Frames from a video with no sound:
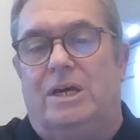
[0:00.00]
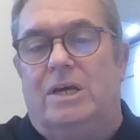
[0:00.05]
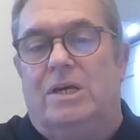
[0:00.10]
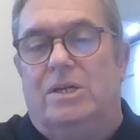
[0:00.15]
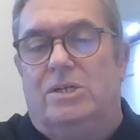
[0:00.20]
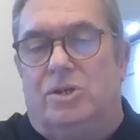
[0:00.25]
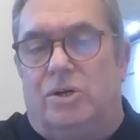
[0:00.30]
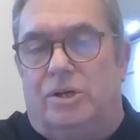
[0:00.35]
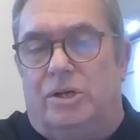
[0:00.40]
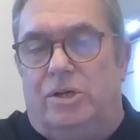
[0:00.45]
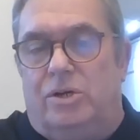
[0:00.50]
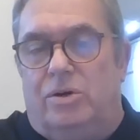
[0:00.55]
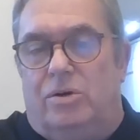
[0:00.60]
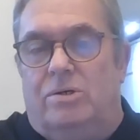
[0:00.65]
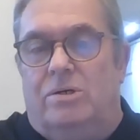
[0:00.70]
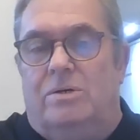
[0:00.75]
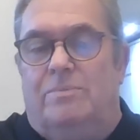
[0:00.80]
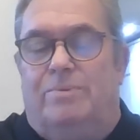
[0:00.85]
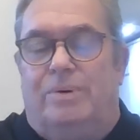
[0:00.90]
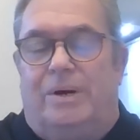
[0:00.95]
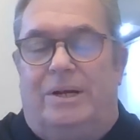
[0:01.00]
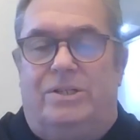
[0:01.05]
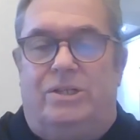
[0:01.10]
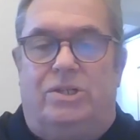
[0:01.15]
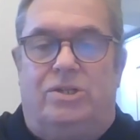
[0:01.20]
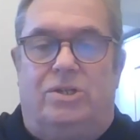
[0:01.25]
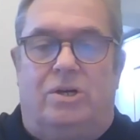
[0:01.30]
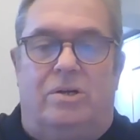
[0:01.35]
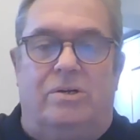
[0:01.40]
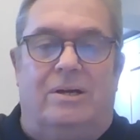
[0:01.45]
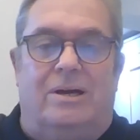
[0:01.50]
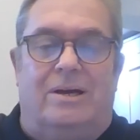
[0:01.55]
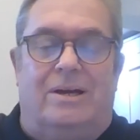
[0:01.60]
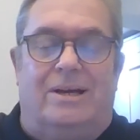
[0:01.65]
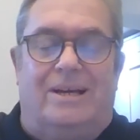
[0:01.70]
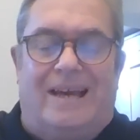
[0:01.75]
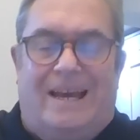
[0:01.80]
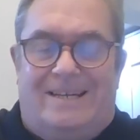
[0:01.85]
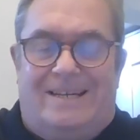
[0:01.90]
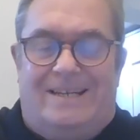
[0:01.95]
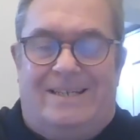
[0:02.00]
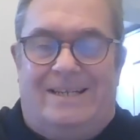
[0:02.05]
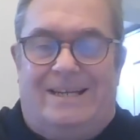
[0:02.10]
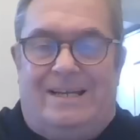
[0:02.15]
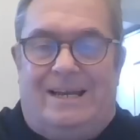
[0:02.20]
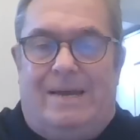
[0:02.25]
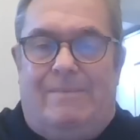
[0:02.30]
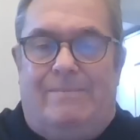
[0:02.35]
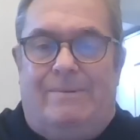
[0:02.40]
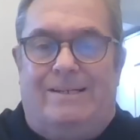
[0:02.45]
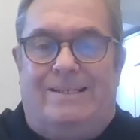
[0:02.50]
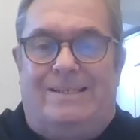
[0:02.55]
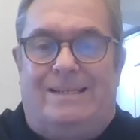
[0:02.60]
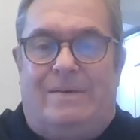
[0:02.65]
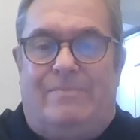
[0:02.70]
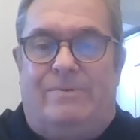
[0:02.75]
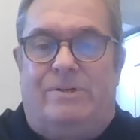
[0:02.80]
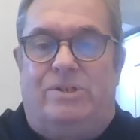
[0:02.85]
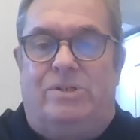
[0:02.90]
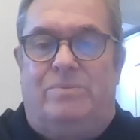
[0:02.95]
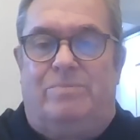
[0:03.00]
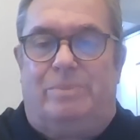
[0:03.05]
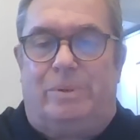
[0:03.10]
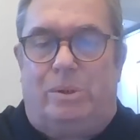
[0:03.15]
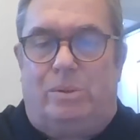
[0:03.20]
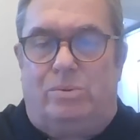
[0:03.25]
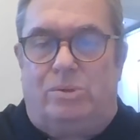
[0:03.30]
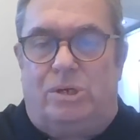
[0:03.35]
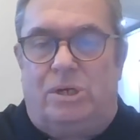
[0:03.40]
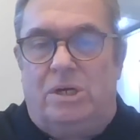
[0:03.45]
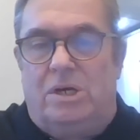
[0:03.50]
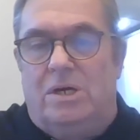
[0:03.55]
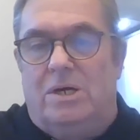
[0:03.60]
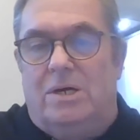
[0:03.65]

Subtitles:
It's got a young apprentice on, Kennedy, claiming 7 to boot.